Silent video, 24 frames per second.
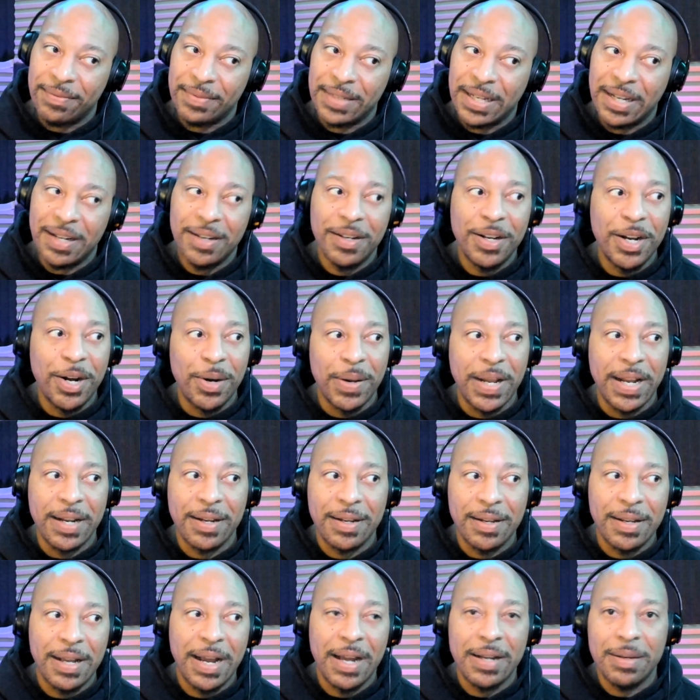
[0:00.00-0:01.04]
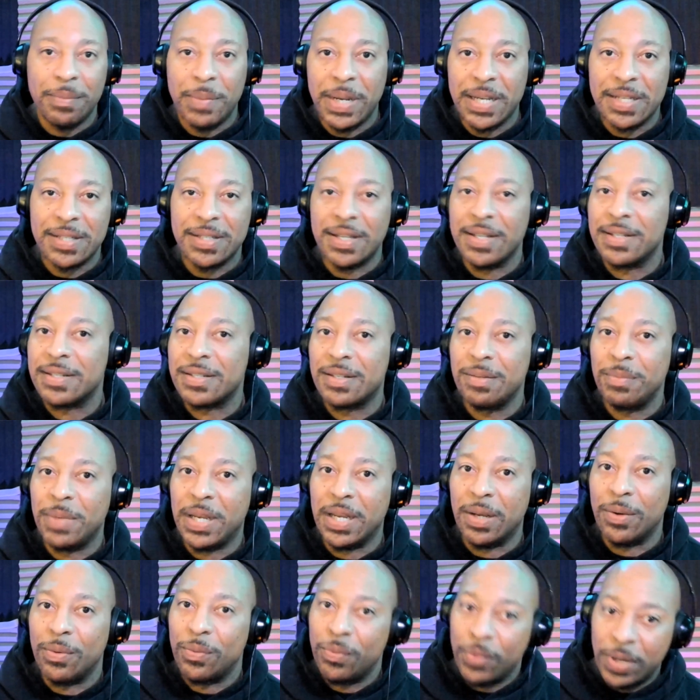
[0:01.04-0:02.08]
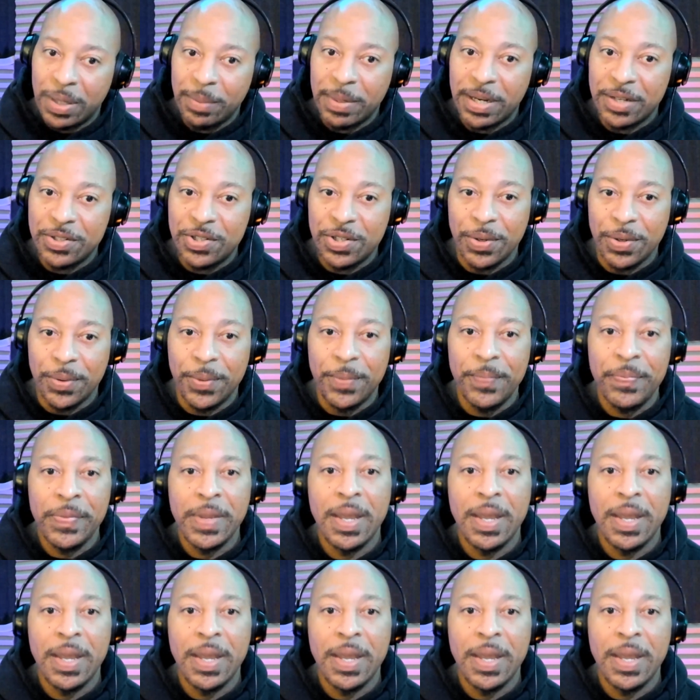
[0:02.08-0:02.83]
I don't know. That kind of makes sense to me. What about you?